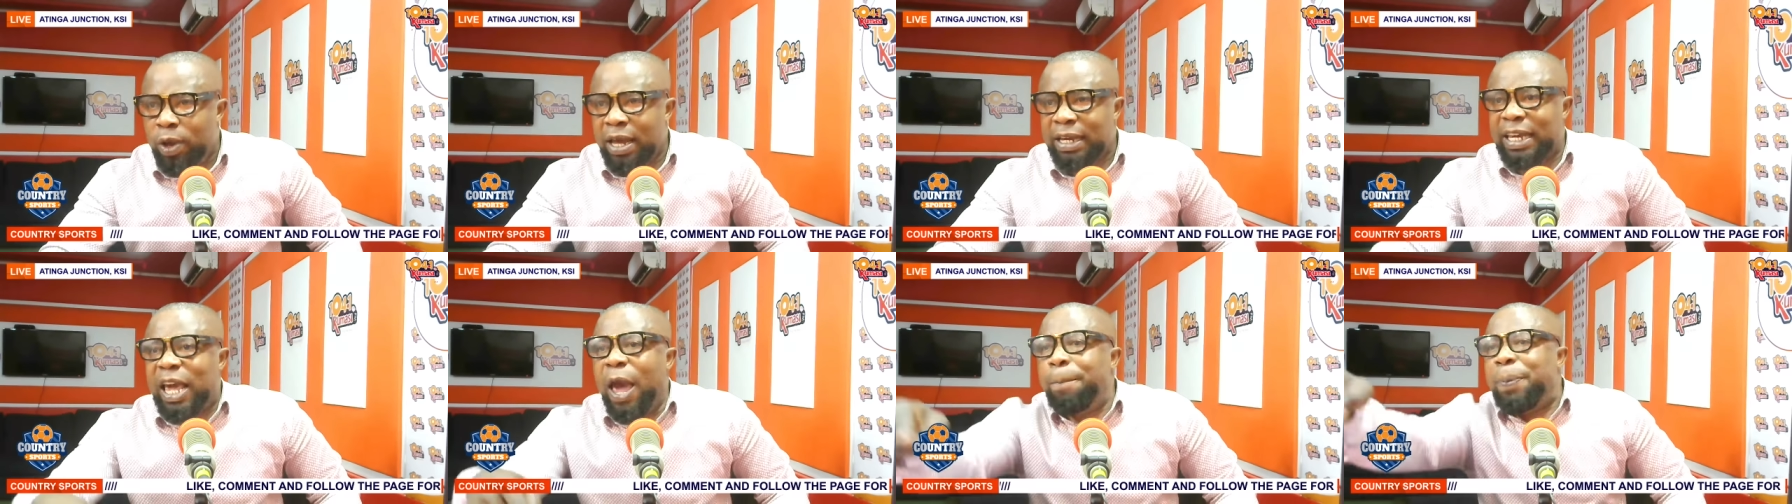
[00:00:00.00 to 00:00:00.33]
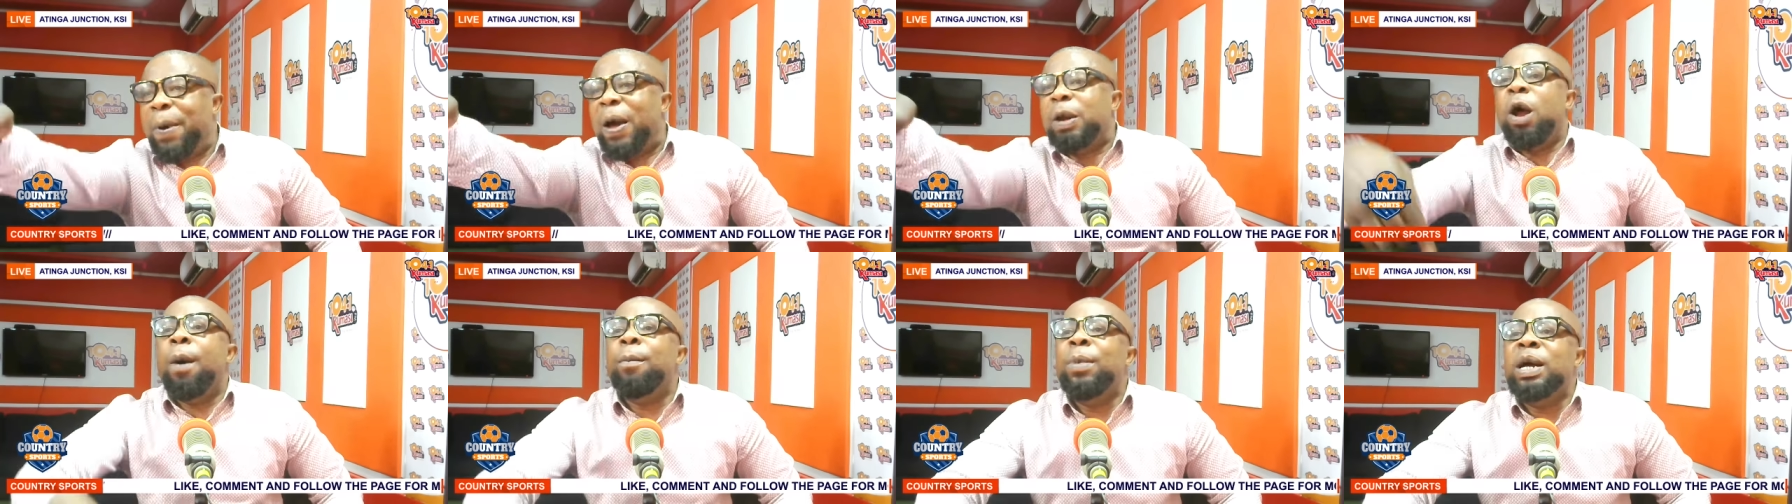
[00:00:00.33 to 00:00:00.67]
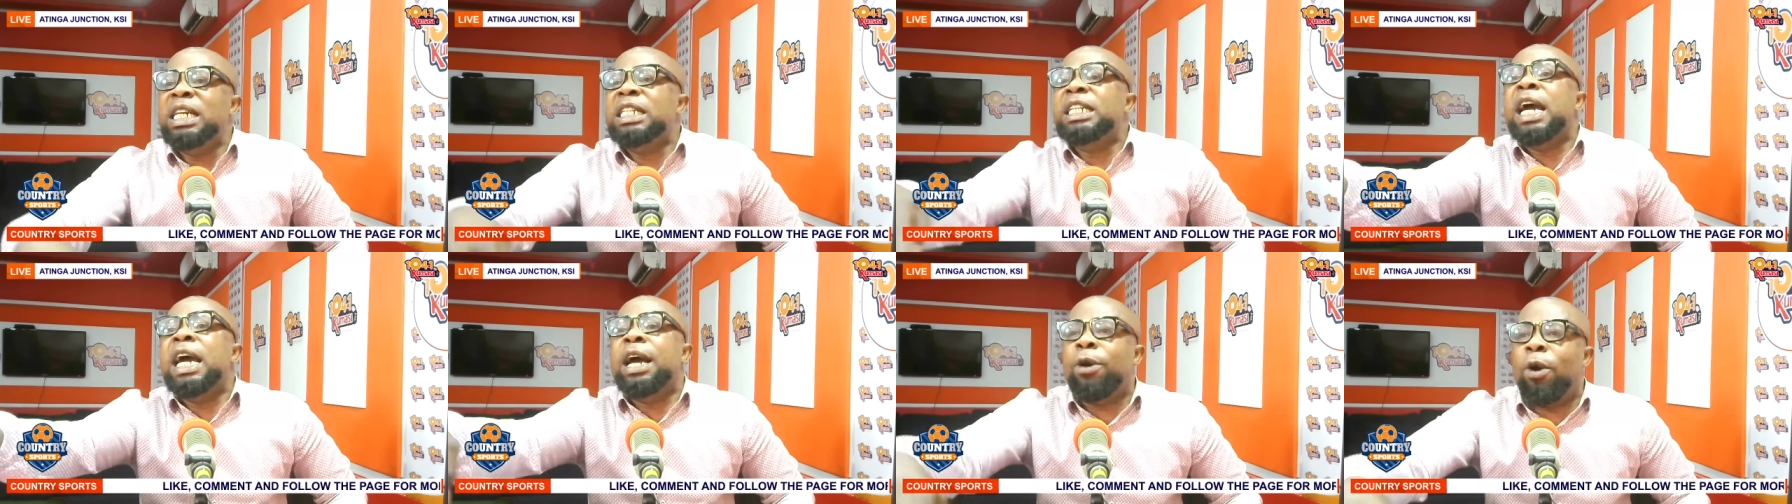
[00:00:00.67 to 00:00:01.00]
keep on
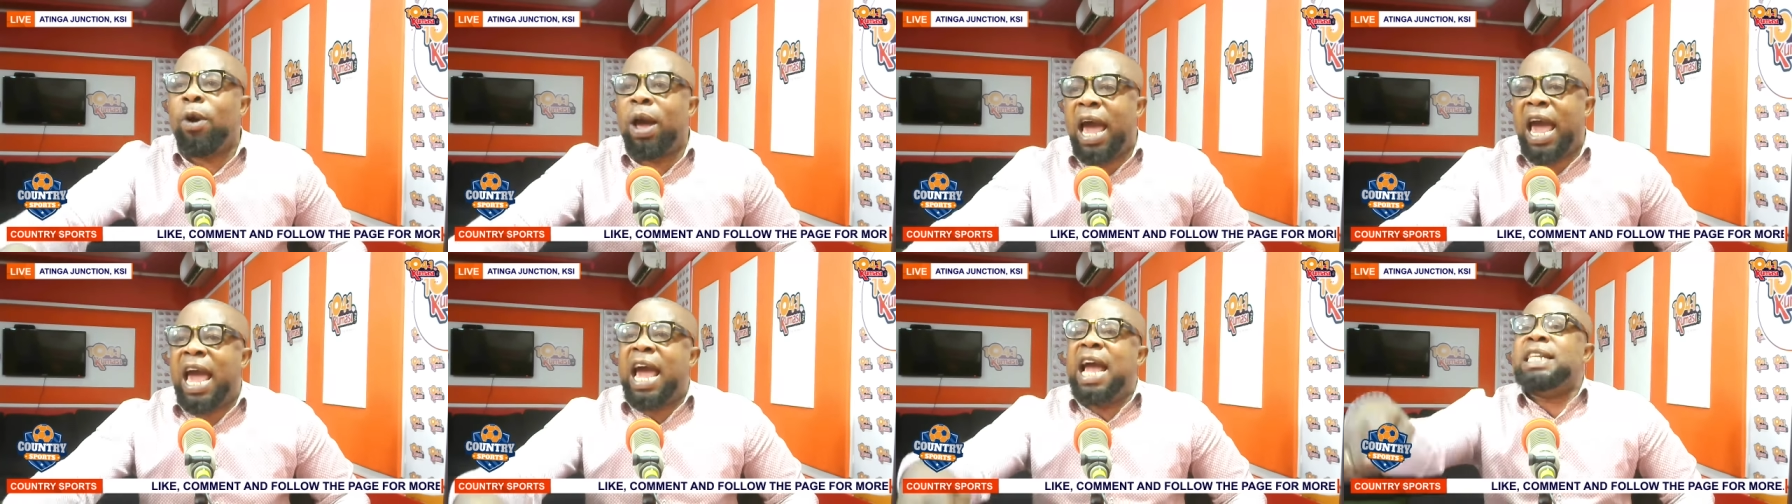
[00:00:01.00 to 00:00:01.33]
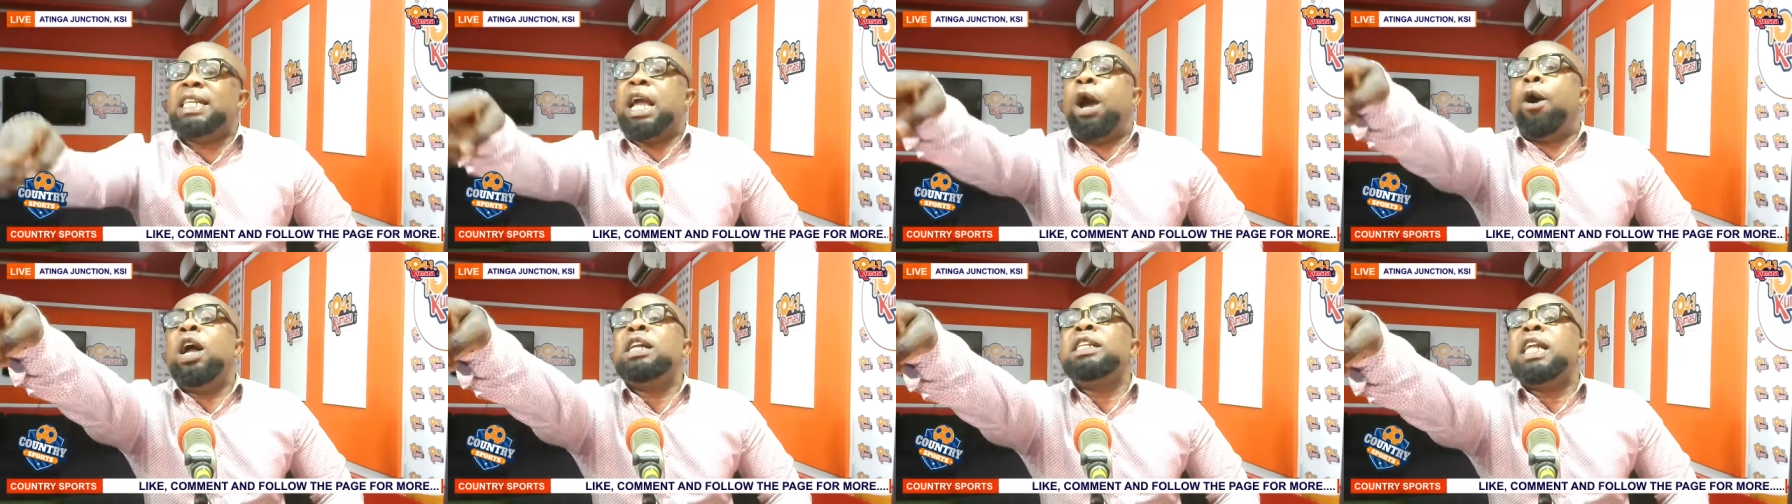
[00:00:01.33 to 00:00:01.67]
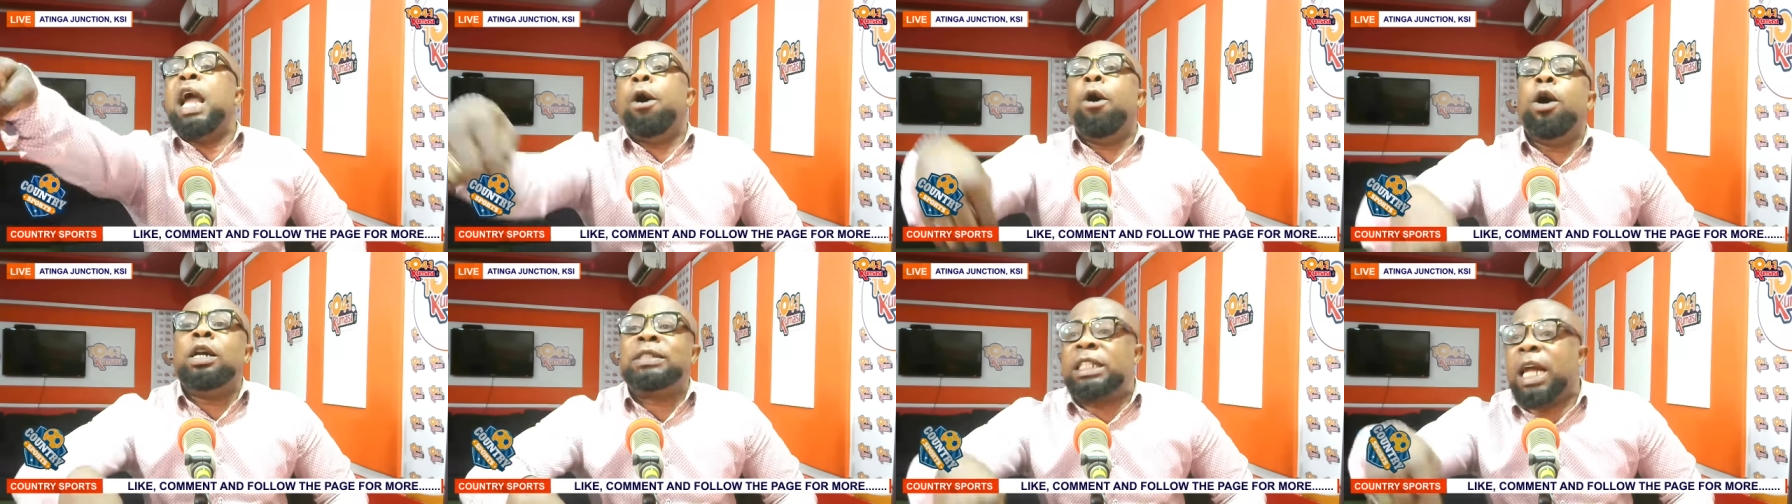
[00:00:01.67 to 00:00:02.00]
Omuniano, and I want
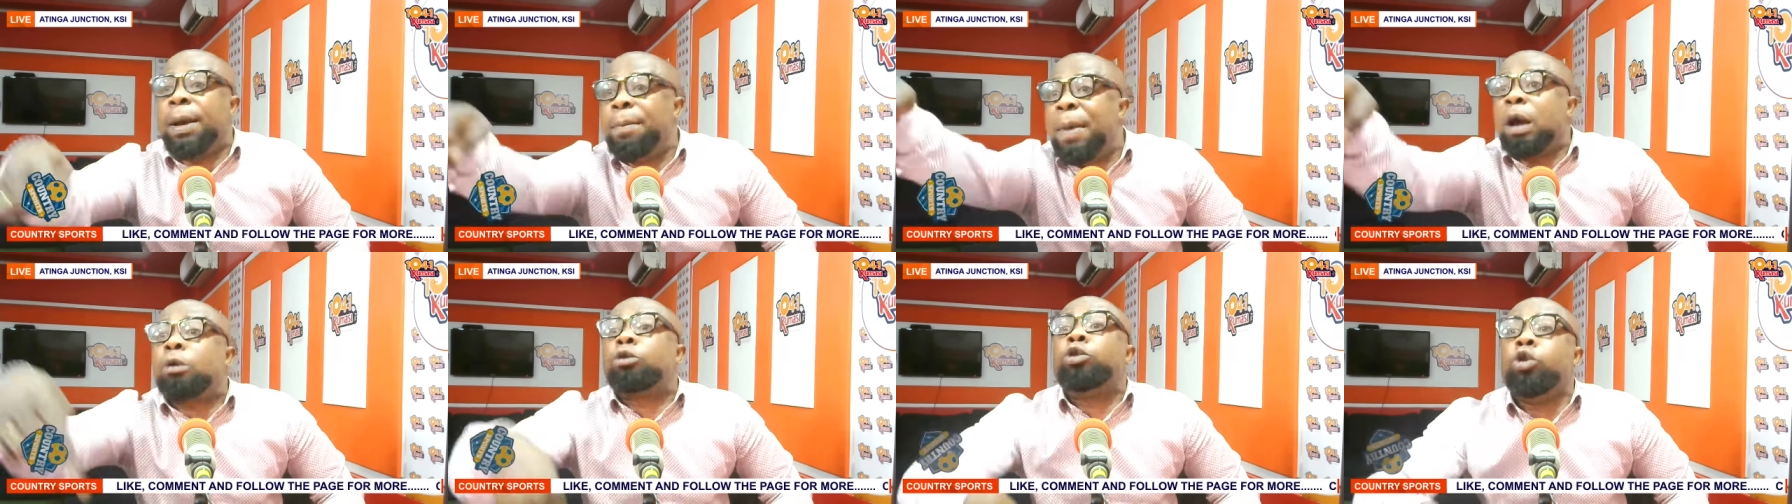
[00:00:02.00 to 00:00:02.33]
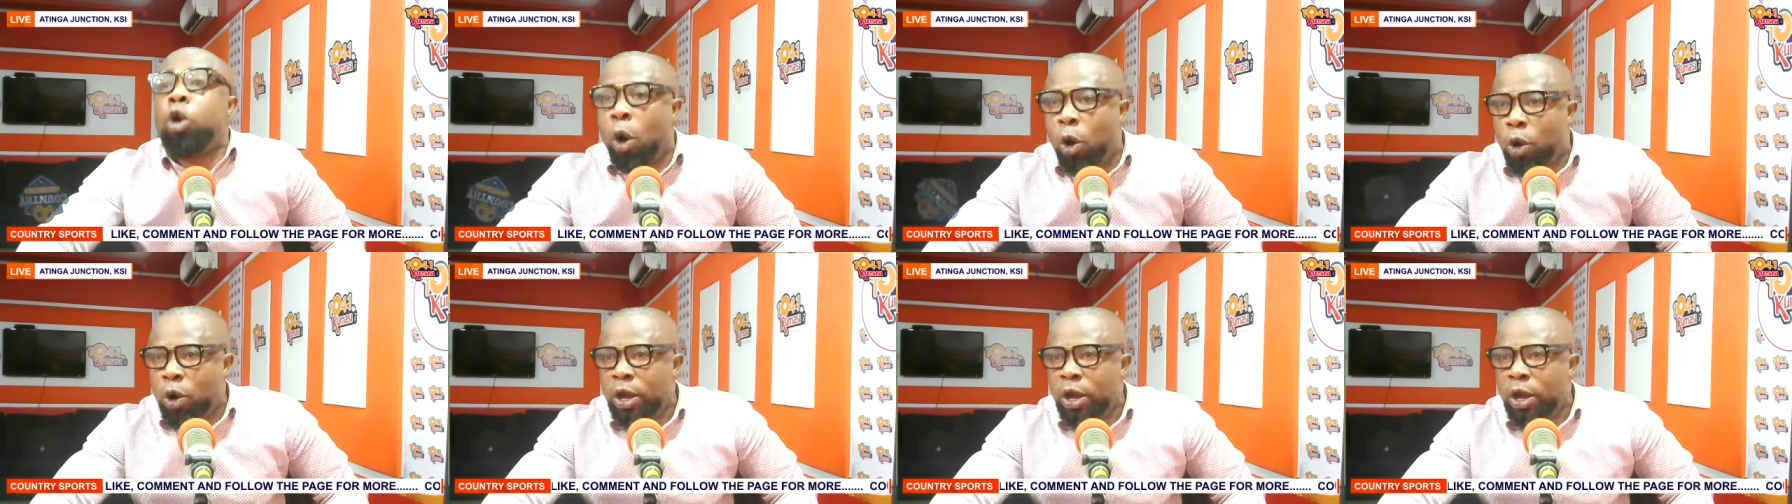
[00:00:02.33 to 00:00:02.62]
your own Tamakuro,